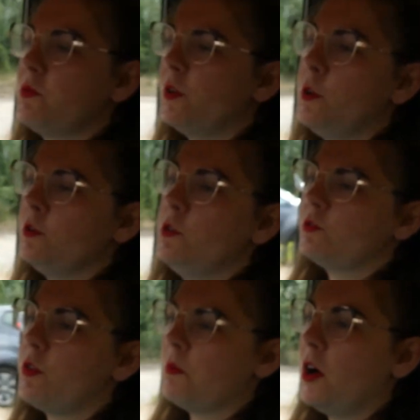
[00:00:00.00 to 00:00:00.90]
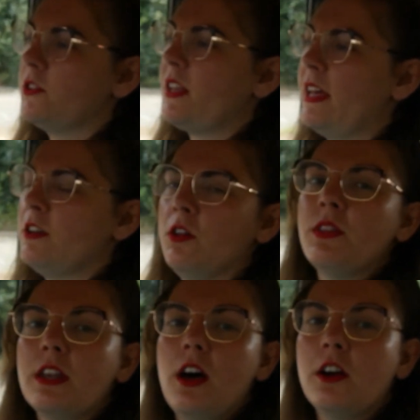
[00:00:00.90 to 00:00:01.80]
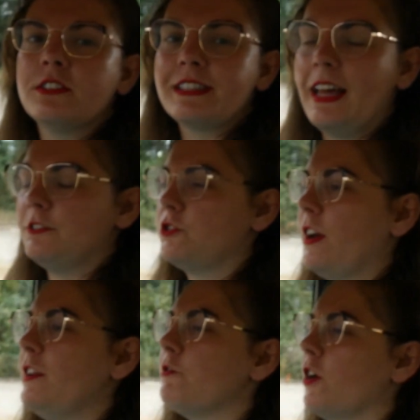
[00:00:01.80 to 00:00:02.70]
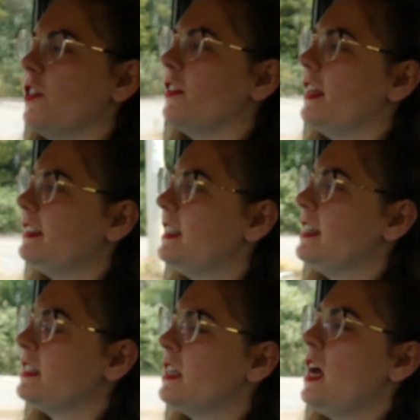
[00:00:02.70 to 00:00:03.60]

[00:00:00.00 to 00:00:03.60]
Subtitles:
food from our tent on the last land train run that they did,